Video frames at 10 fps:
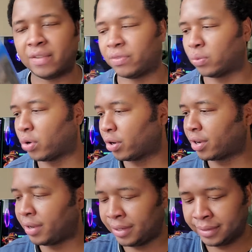safe for
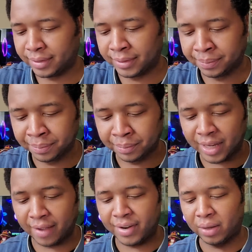work.
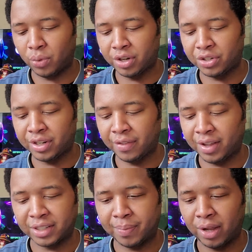I've not watched it.
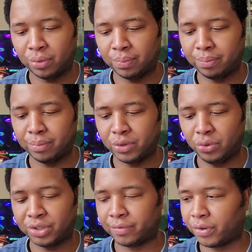I think it's about
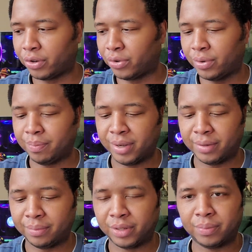Lucifer,
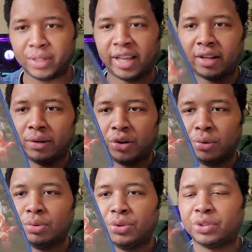but like girl